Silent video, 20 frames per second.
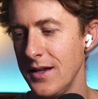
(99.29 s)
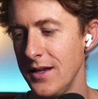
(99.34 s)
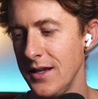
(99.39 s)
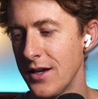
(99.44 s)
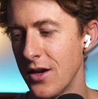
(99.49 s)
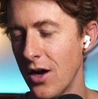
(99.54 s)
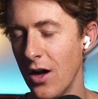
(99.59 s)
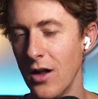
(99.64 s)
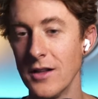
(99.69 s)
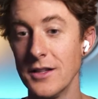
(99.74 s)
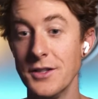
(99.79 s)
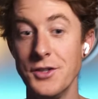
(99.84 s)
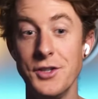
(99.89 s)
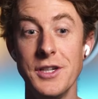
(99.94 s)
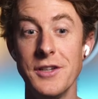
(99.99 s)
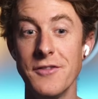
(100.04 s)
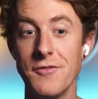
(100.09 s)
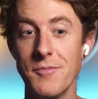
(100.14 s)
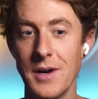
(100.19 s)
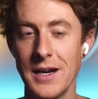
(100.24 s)

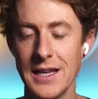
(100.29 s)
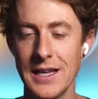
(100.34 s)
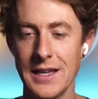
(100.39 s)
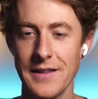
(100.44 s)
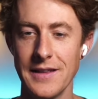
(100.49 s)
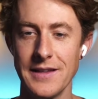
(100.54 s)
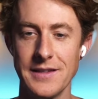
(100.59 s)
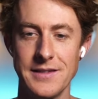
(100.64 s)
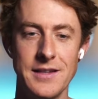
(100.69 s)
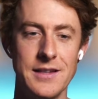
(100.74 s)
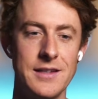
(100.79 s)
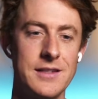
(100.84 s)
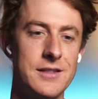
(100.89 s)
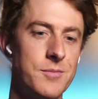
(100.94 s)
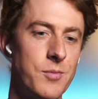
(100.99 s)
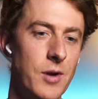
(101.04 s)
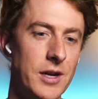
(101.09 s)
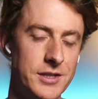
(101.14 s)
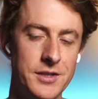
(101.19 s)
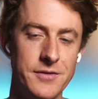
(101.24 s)
ecology of money, this
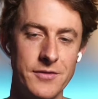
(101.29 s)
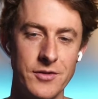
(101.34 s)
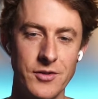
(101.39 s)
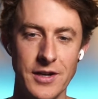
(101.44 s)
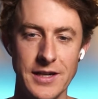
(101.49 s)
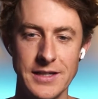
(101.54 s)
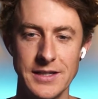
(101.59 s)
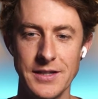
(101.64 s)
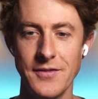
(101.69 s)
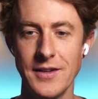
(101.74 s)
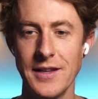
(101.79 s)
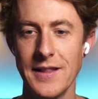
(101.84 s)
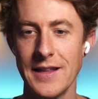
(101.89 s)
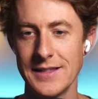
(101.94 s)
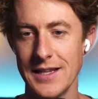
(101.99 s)
expression of creativity